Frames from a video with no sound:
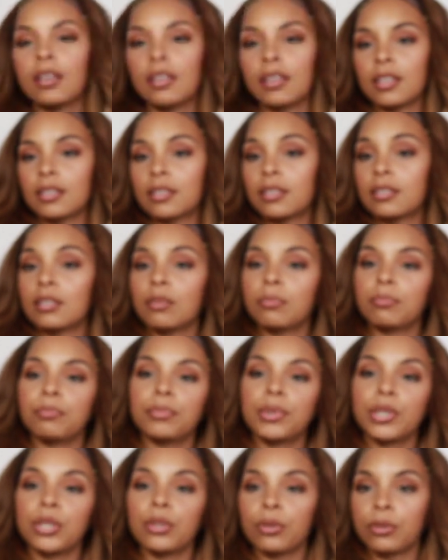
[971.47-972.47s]
This is a
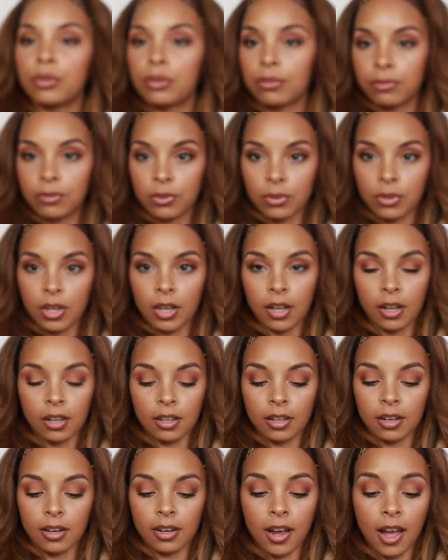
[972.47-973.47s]
beautiful
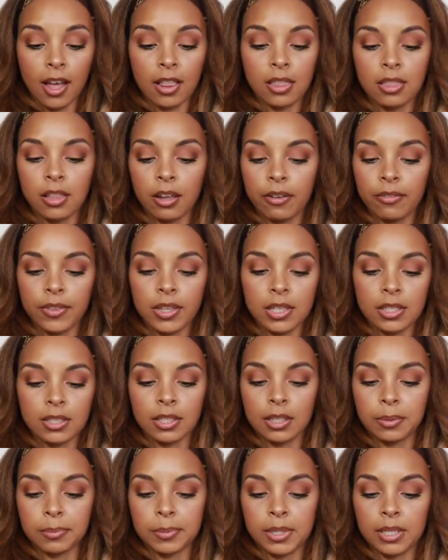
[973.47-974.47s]
color. I love this
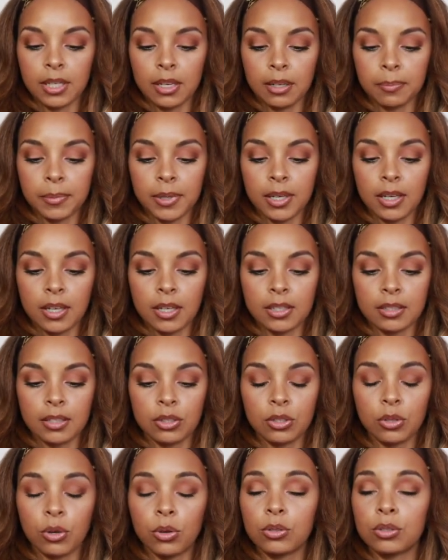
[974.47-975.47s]
lipstick because
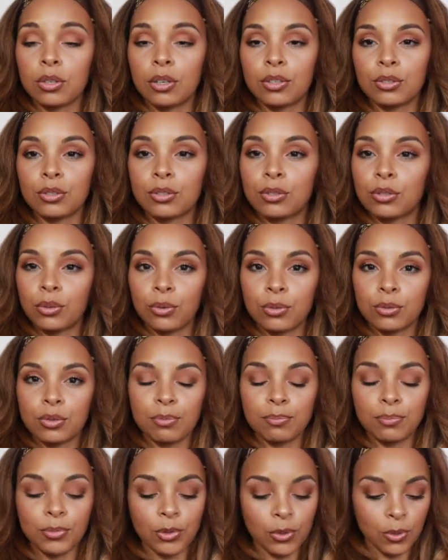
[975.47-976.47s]
it goes on so
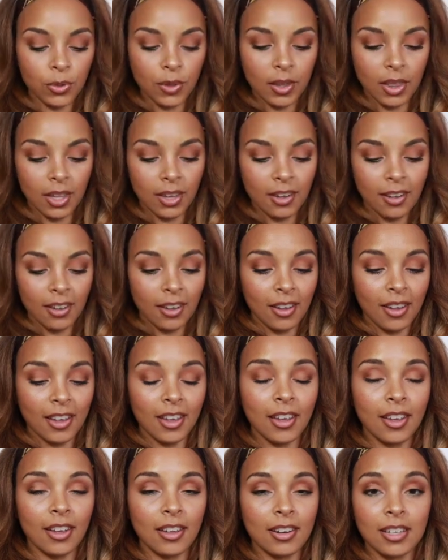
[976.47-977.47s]
smooth
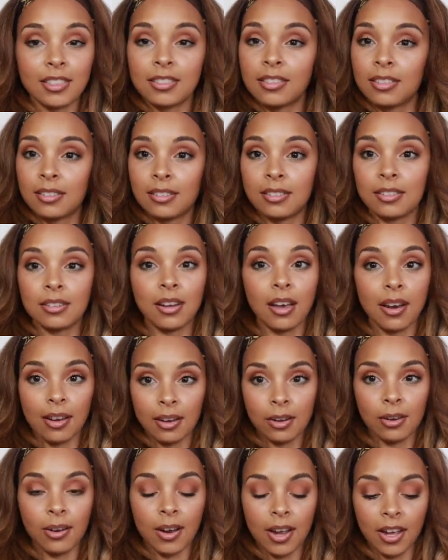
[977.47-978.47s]
and it does
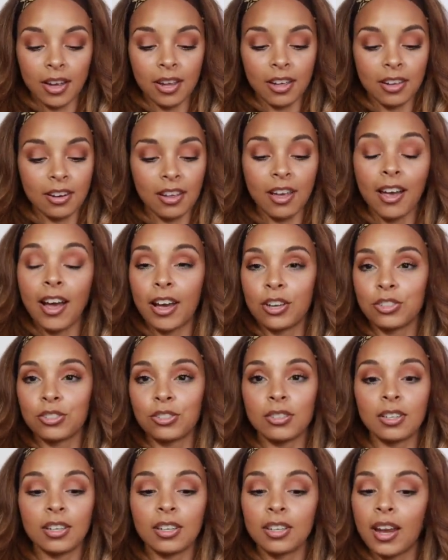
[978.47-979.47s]
not crack, and it
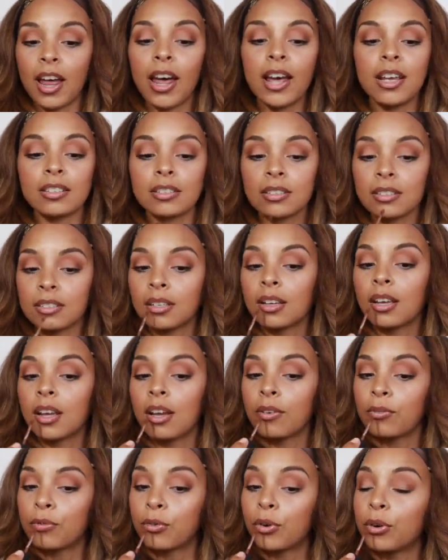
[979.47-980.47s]
actually lasts
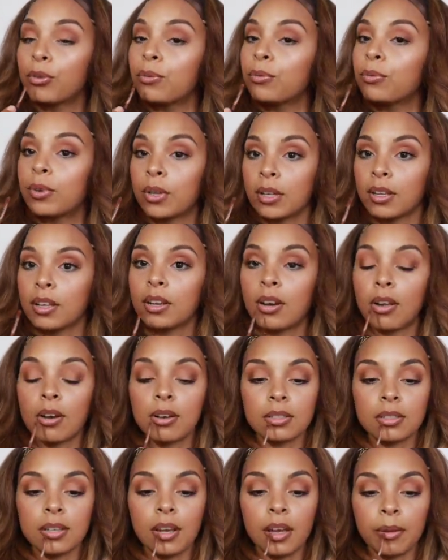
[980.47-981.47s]
for a really
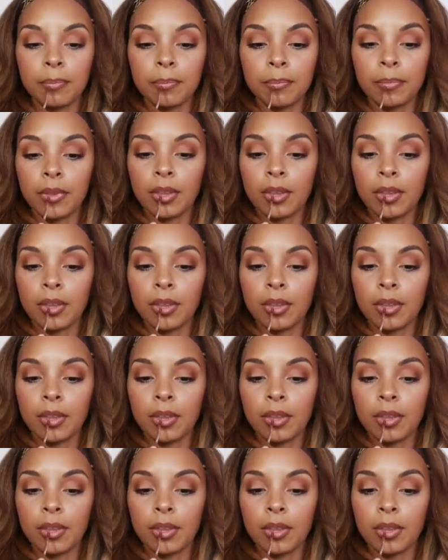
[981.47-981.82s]
long time.